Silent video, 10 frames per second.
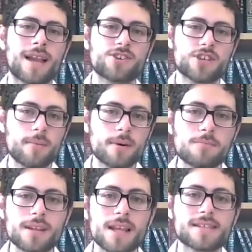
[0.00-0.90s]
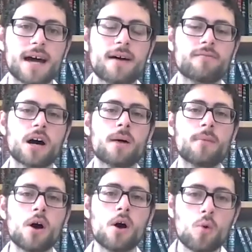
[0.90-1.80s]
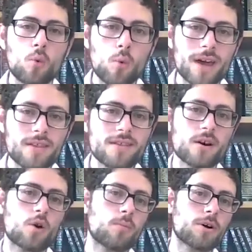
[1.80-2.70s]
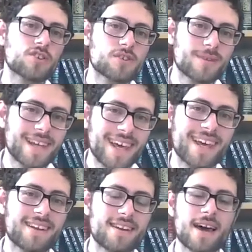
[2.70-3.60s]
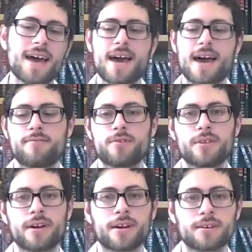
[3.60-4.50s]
Hashem had blessed Avraham with or possibly in everything.